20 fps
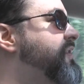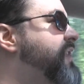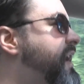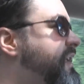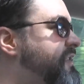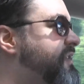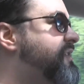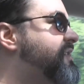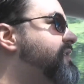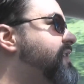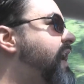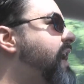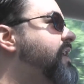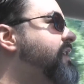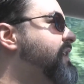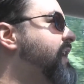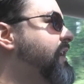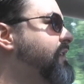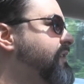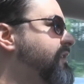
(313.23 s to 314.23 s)
and that's a
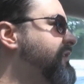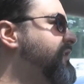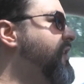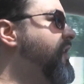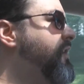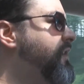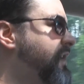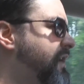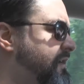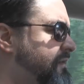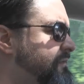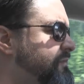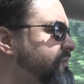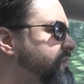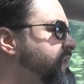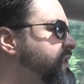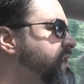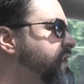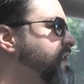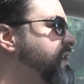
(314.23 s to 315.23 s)
sidekick, the talking,
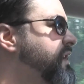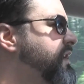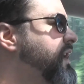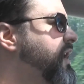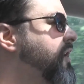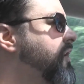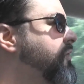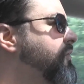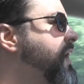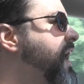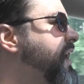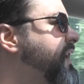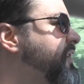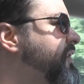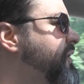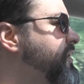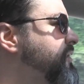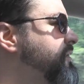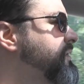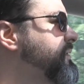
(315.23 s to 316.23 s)
you know,
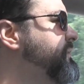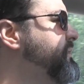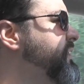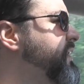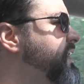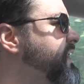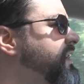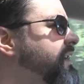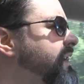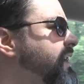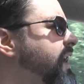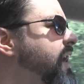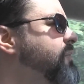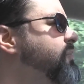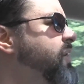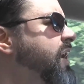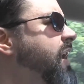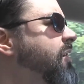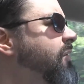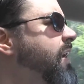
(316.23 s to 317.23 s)
raccoon.
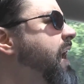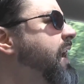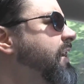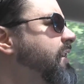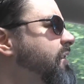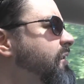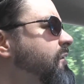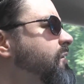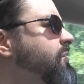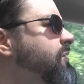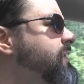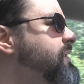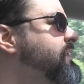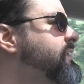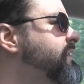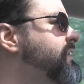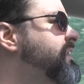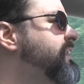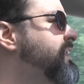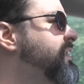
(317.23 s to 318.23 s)
A pet
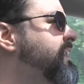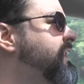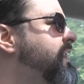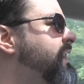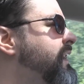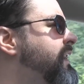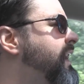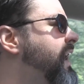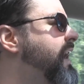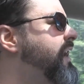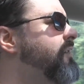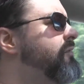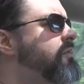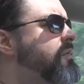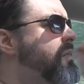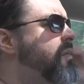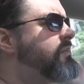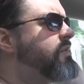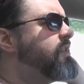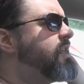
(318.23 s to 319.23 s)
raccoon? I don't
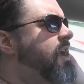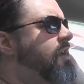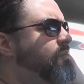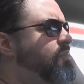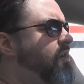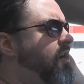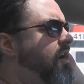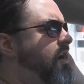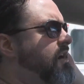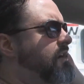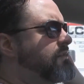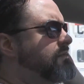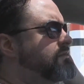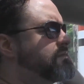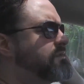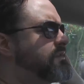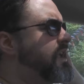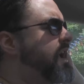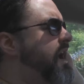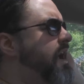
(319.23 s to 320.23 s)
remember that part.
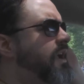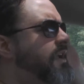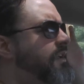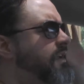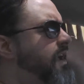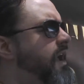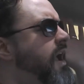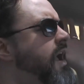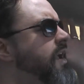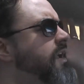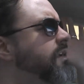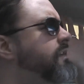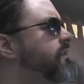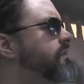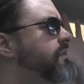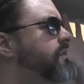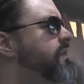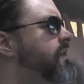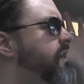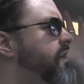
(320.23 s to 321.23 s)
Now, I, I
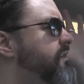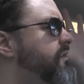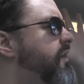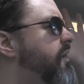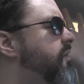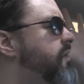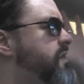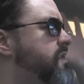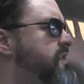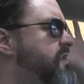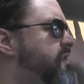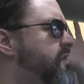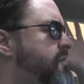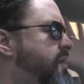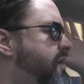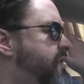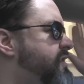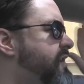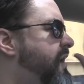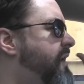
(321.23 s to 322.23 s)
don't consider
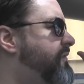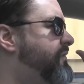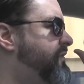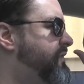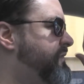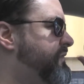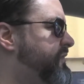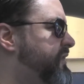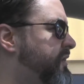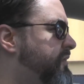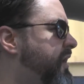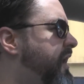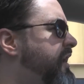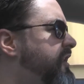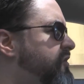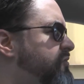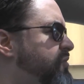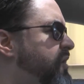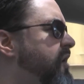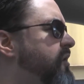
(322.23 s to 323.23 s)
myself the
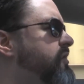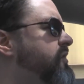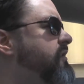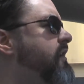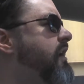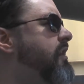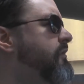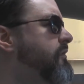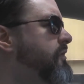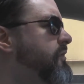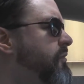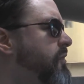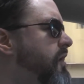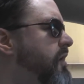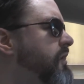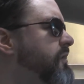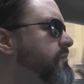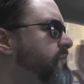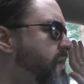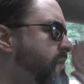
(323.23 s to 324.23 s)
greatest post scholar in the
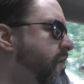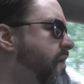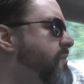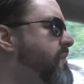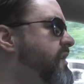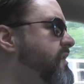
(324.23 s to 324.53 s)
world. Maybe I